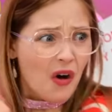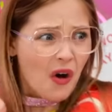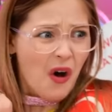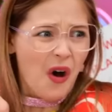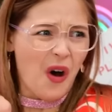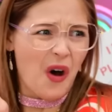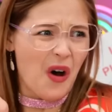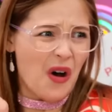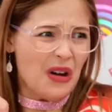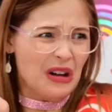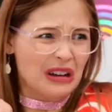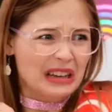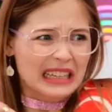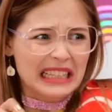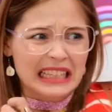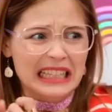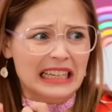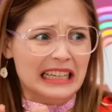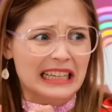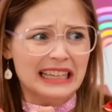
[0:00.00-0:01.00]
Ugh,
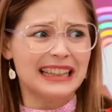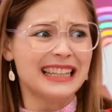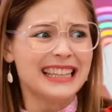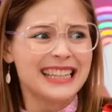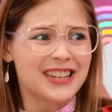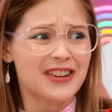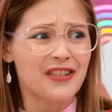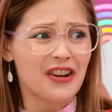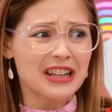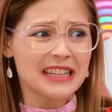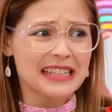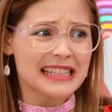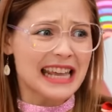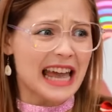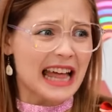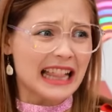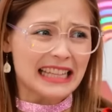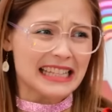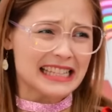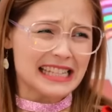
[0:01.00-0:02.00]
a literal
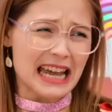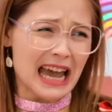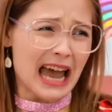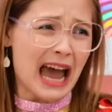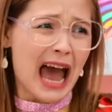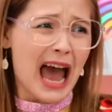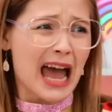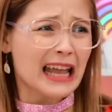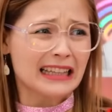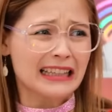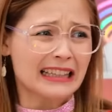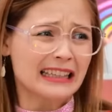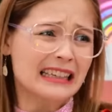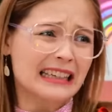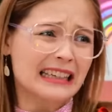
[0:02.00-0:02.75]
skeleton!